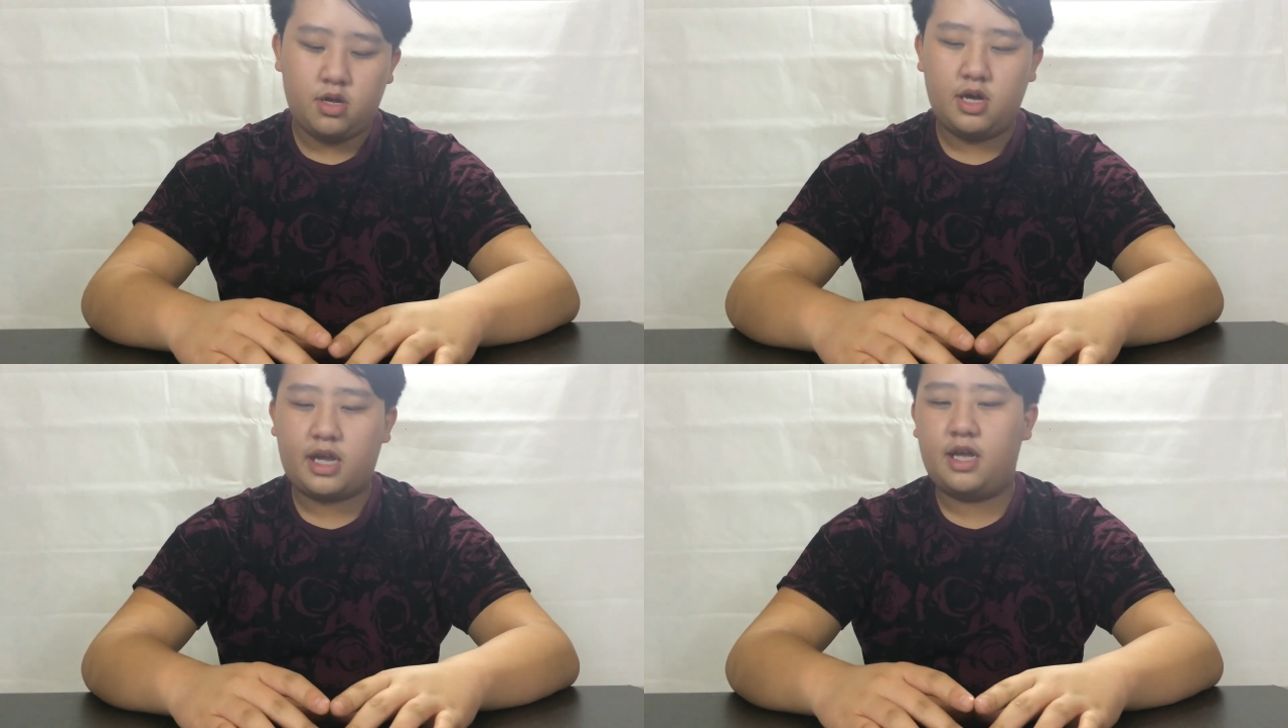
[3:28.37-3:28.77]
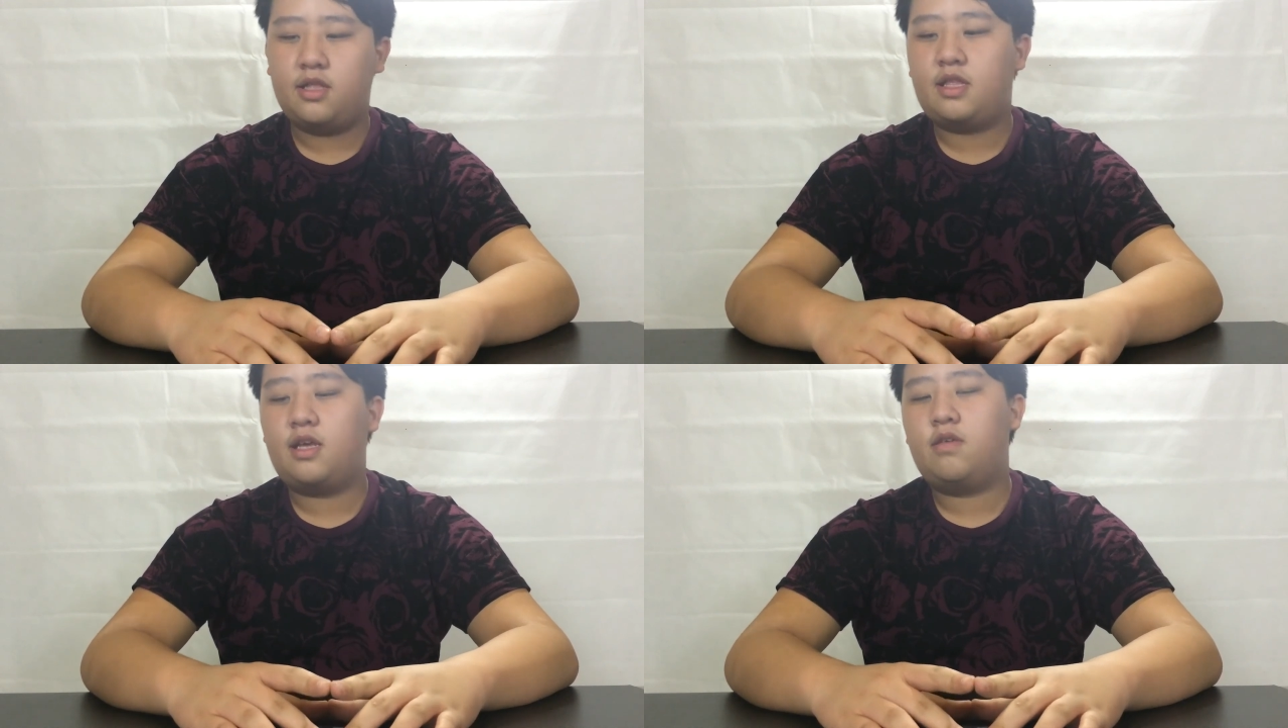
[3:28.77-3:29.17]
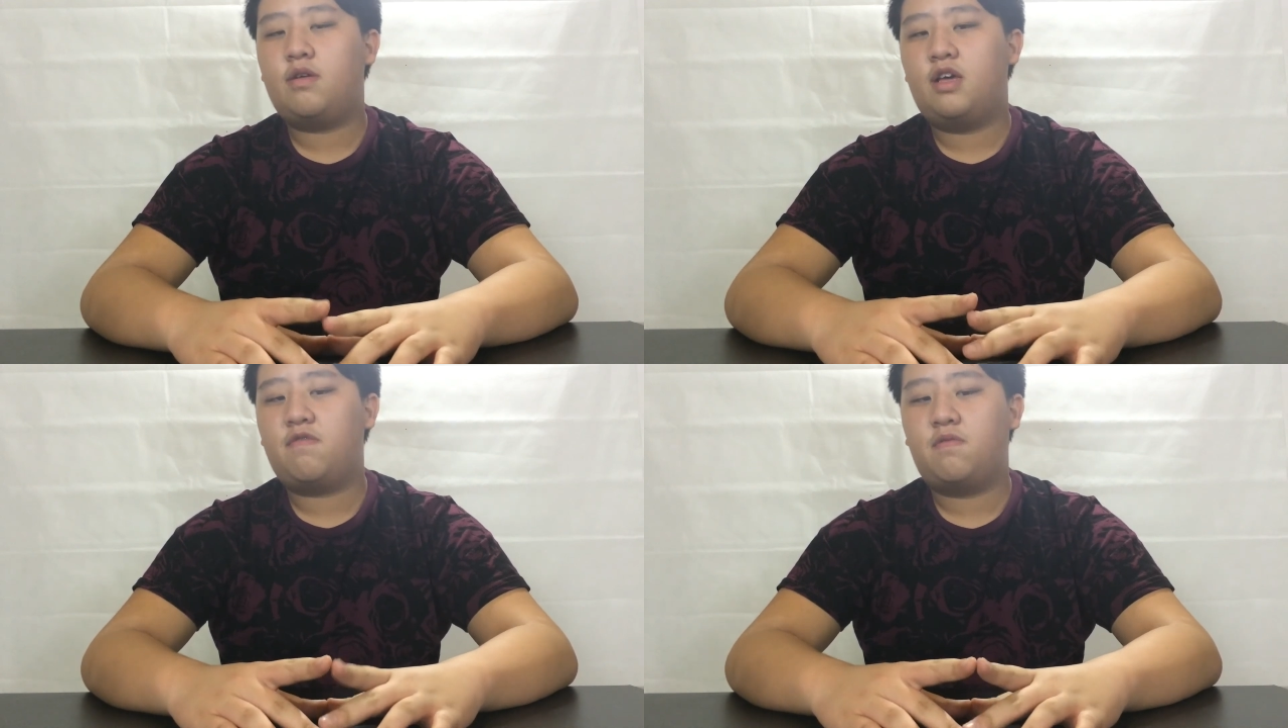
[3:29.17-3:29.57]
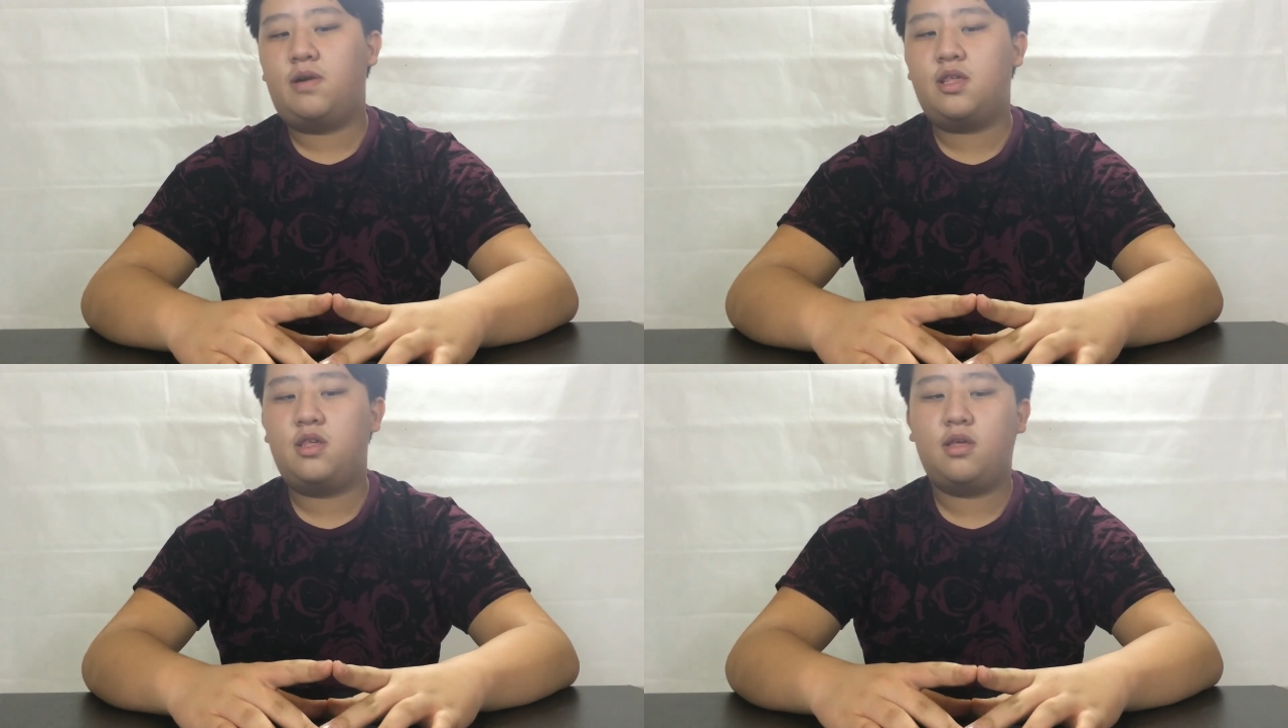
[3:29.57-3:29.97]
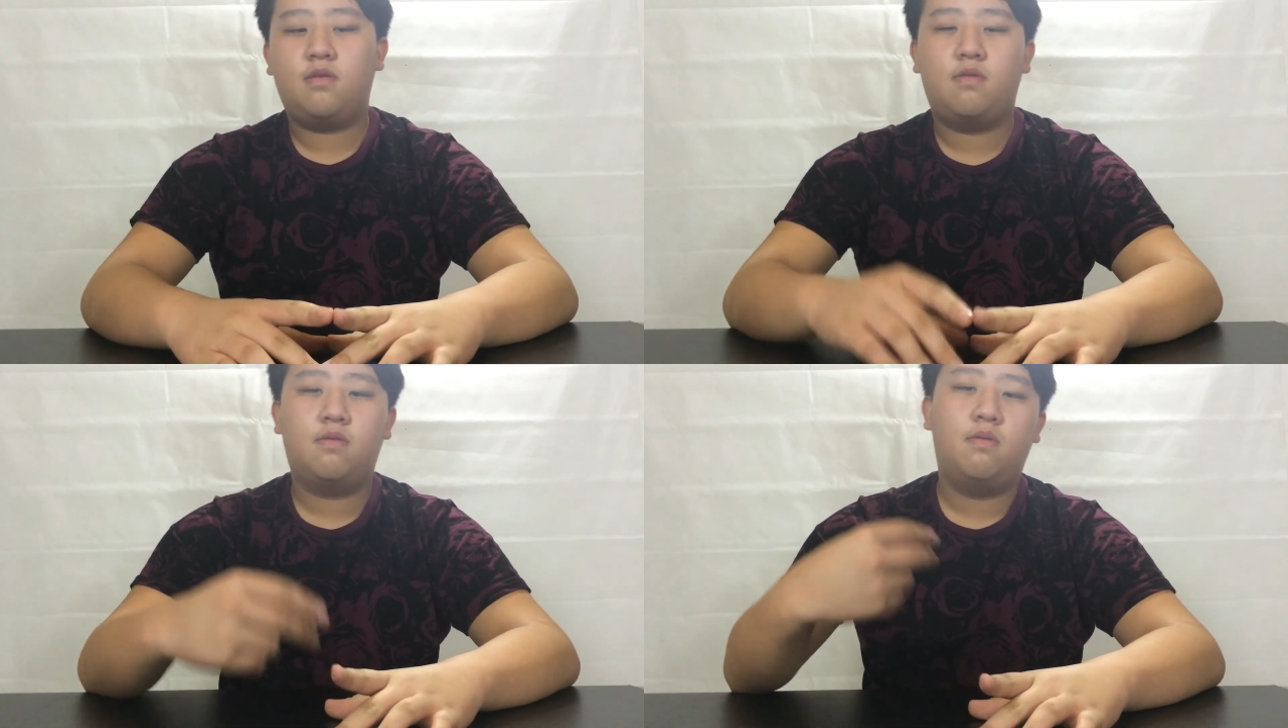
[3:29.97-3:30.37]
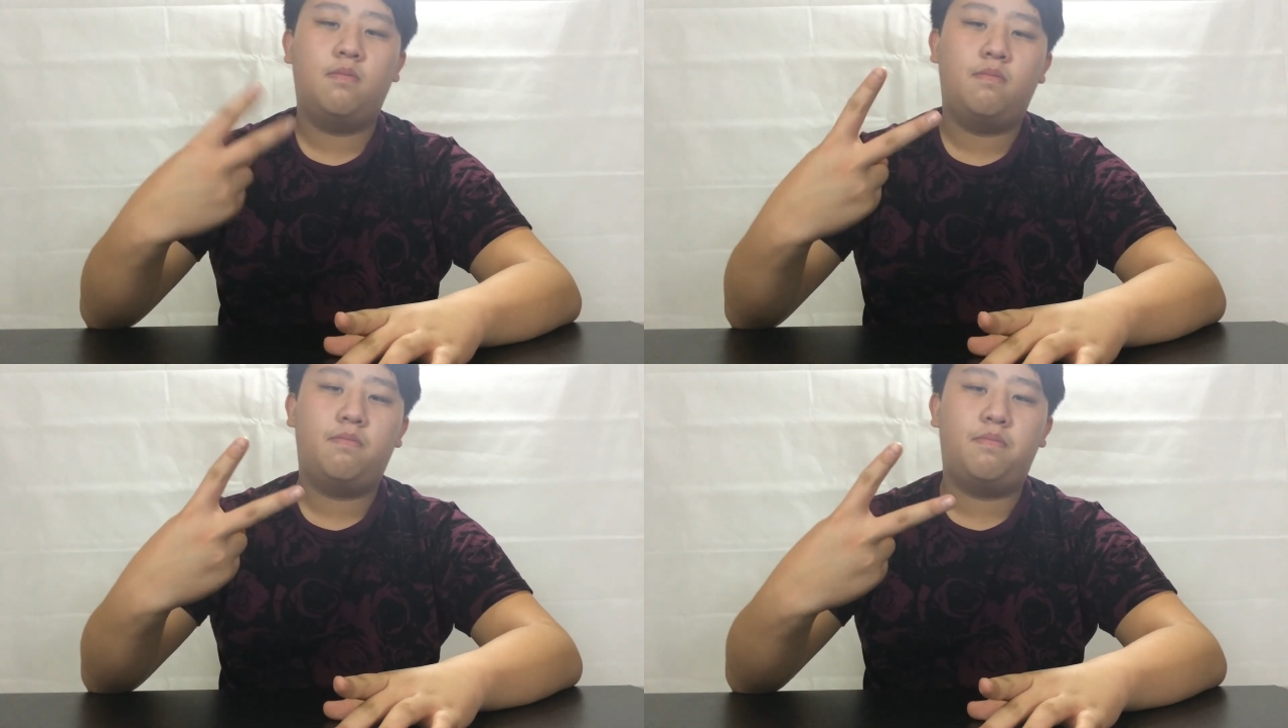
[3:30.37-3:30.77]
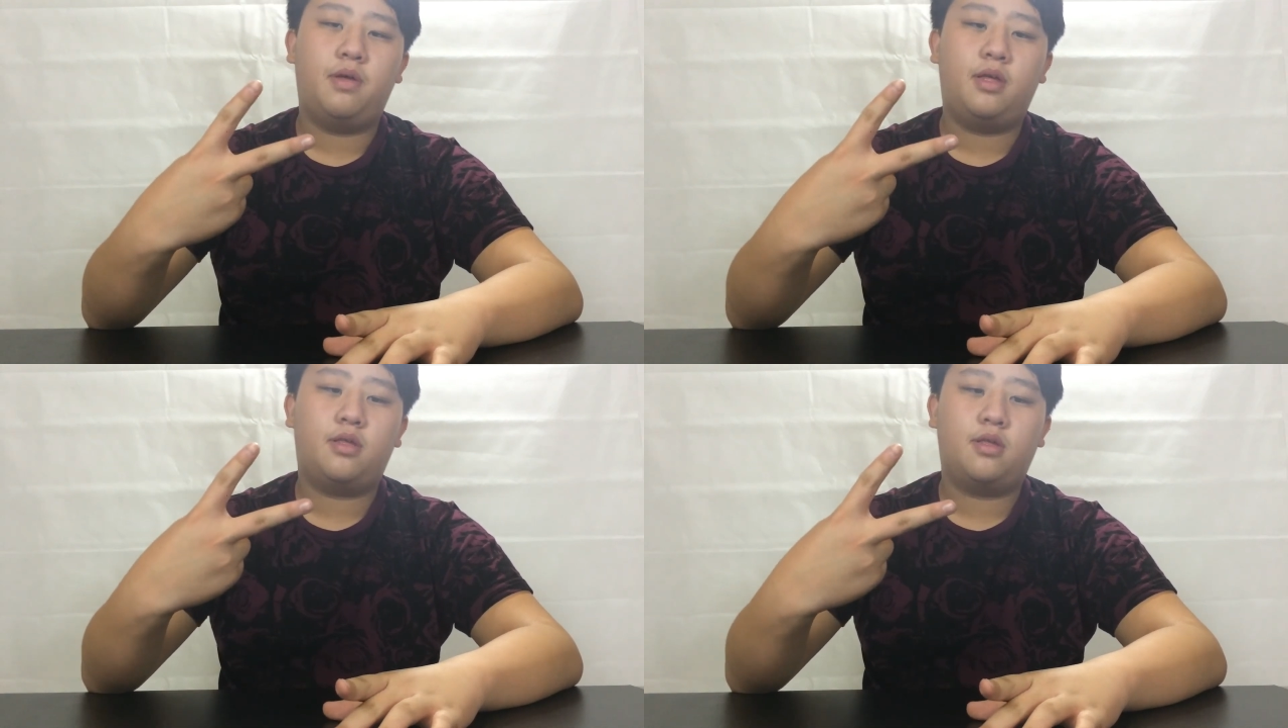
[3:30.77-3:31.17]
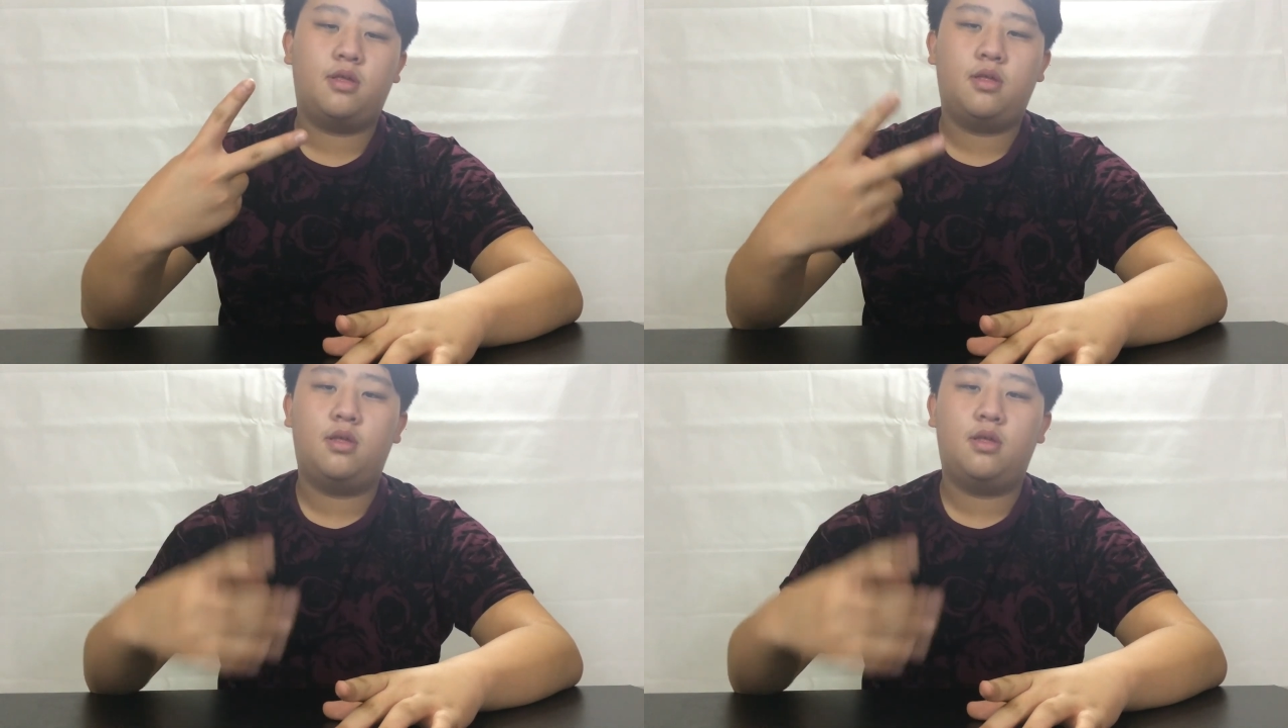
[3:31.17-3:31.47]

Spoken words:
again, thank you guys for watching. Peace.